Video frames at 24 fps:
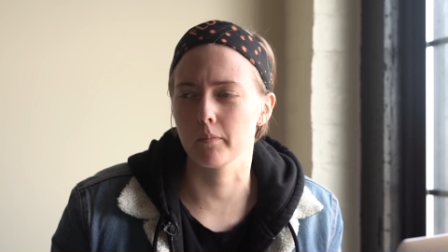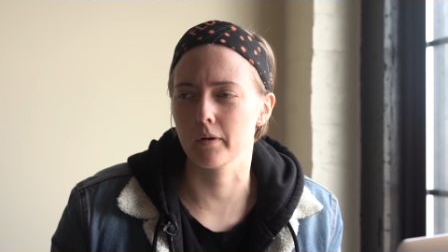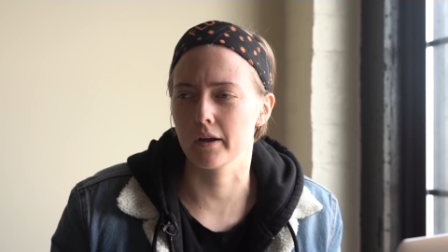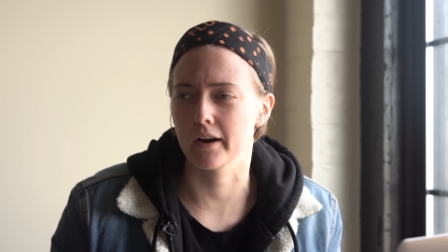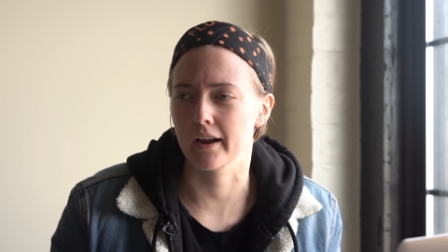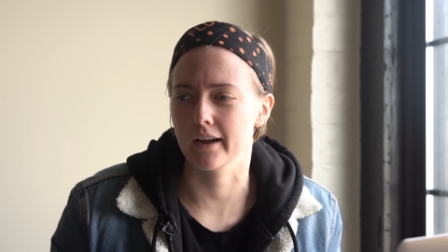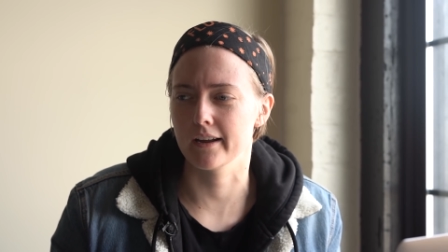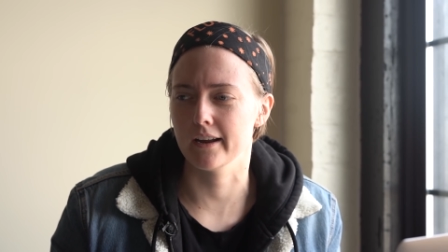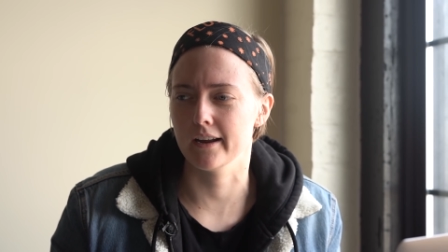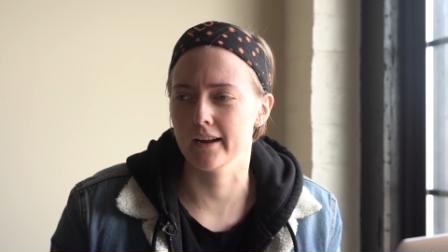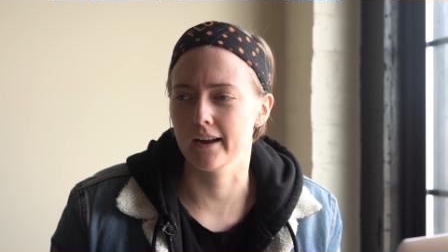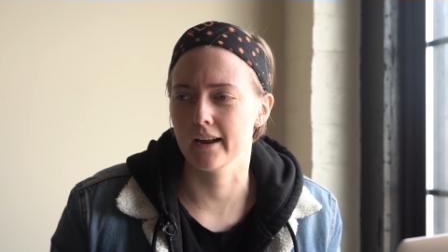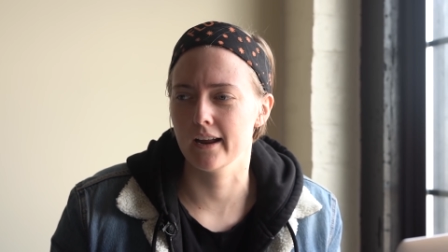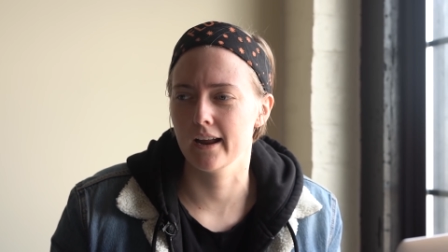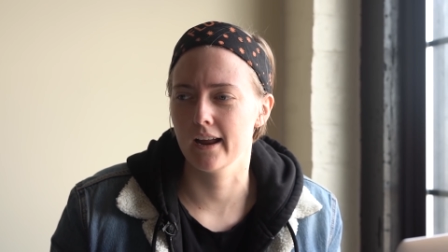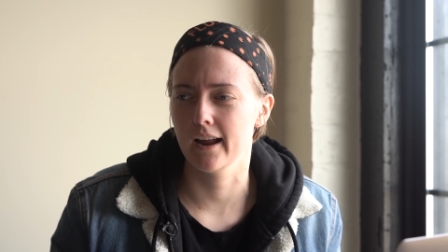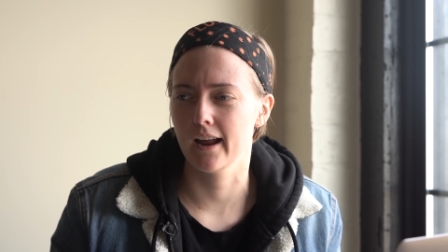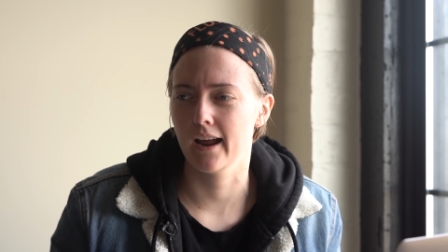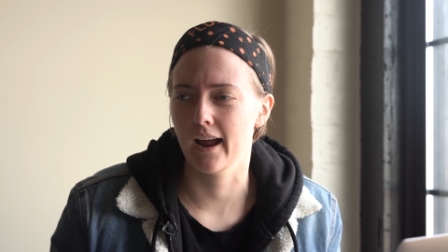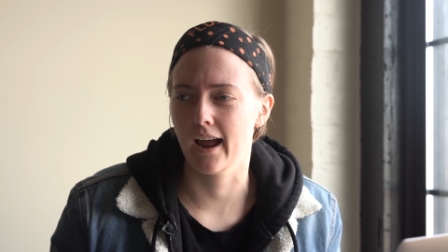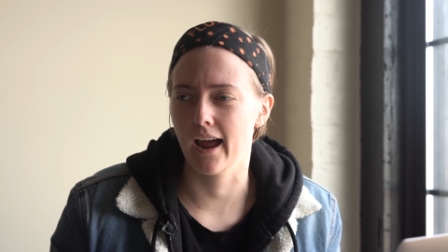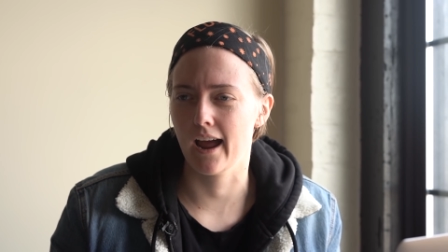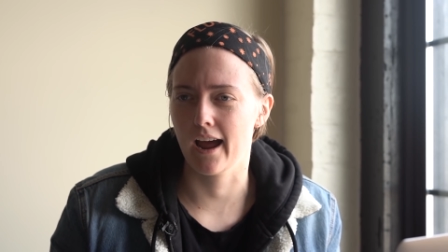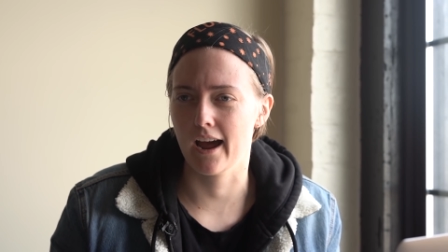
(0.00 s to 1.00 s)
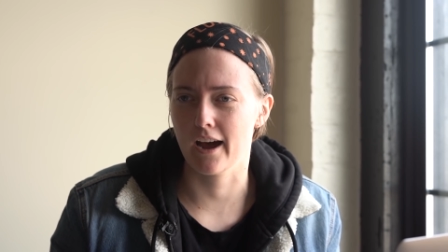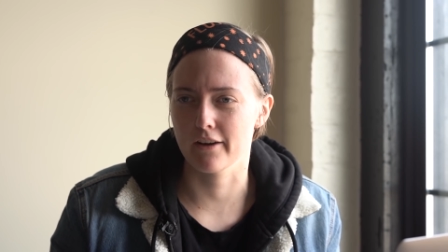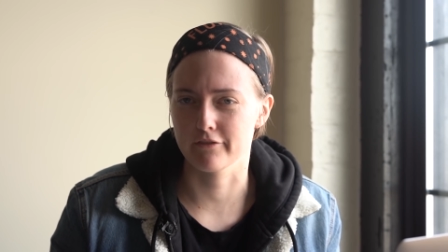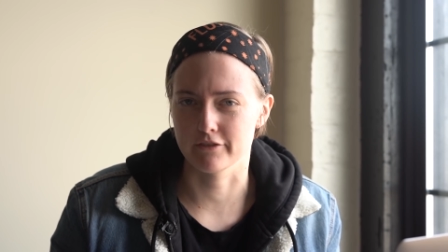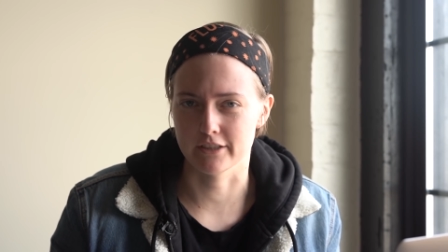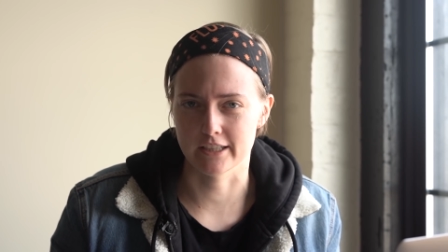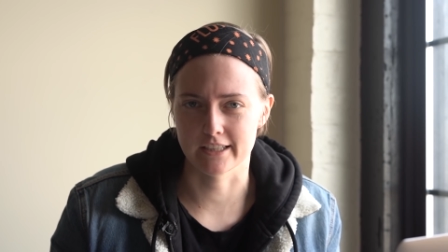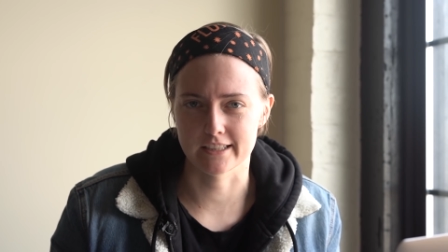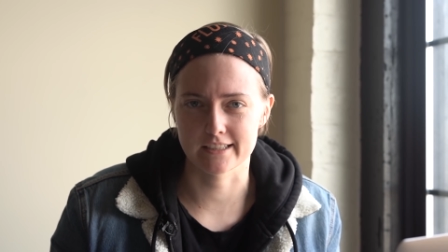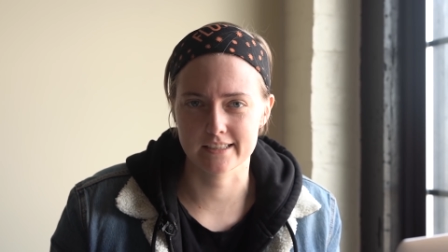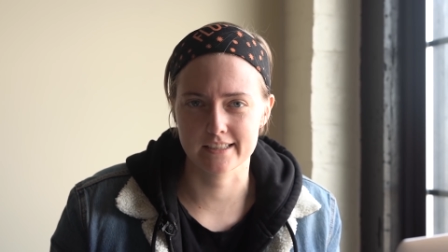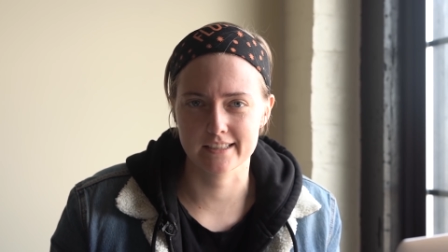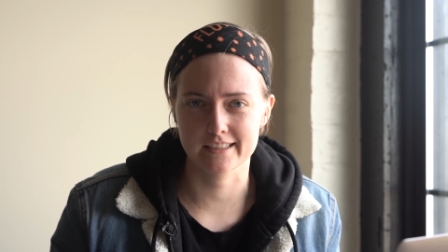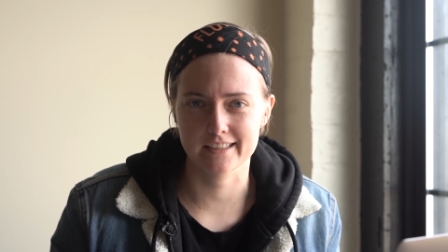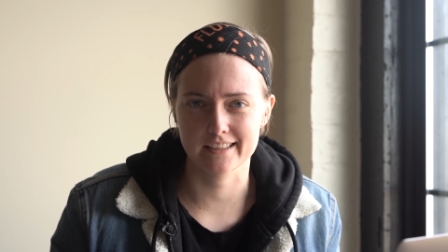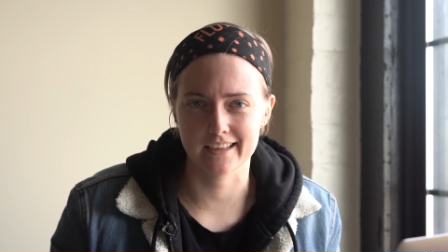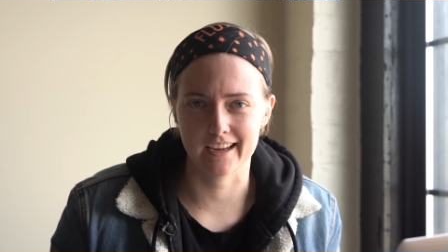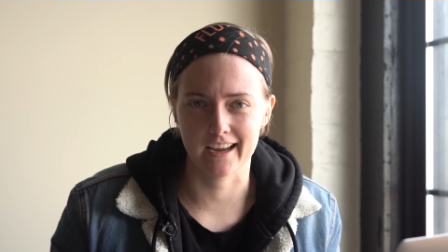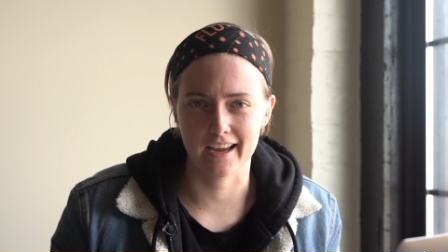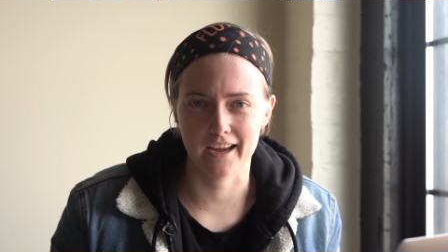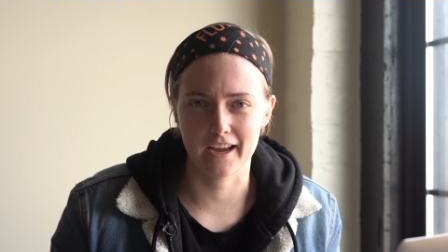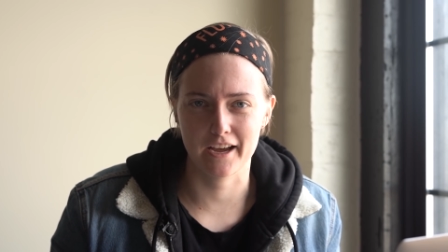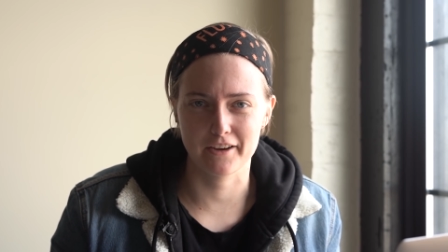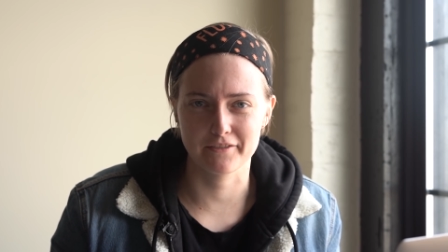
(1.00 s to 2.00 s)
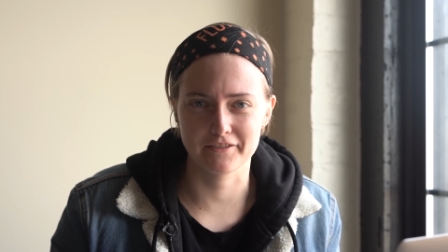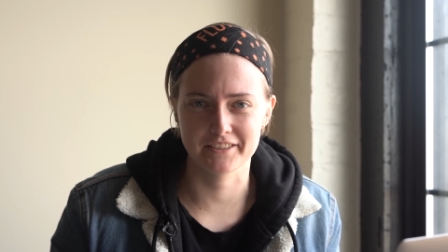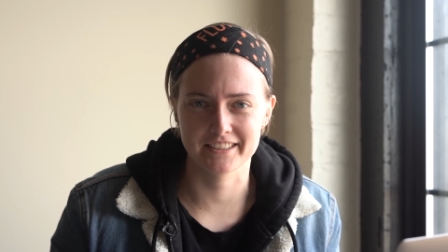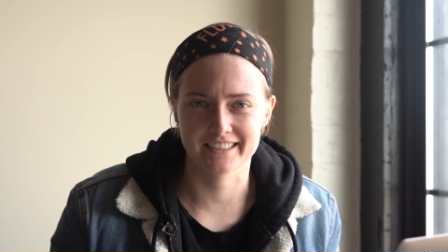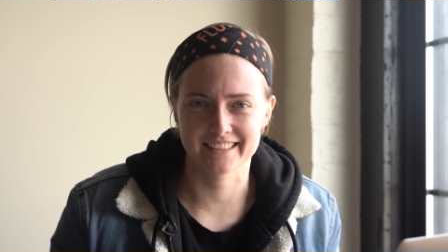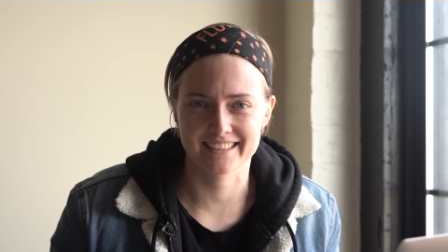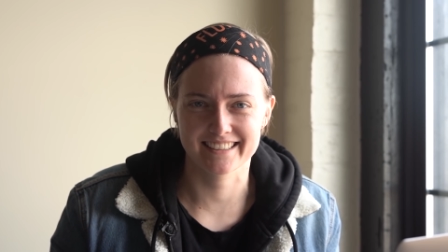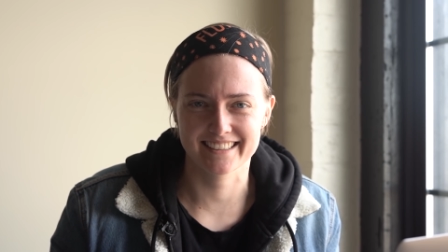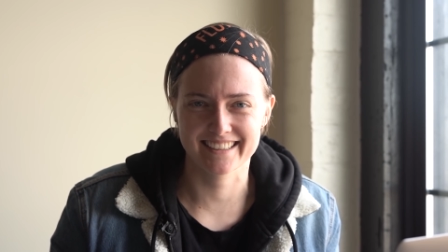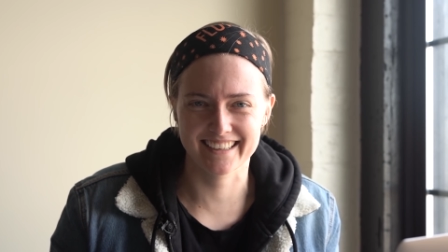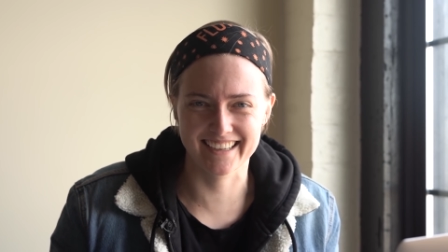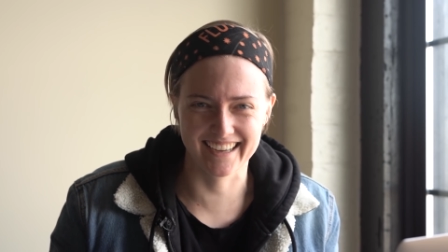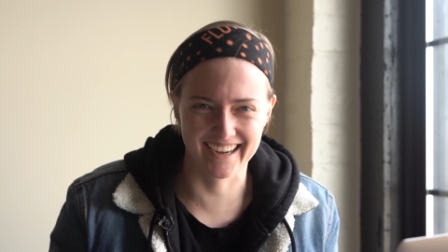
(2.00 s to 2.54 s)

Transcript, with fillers: but I haven't. I haven't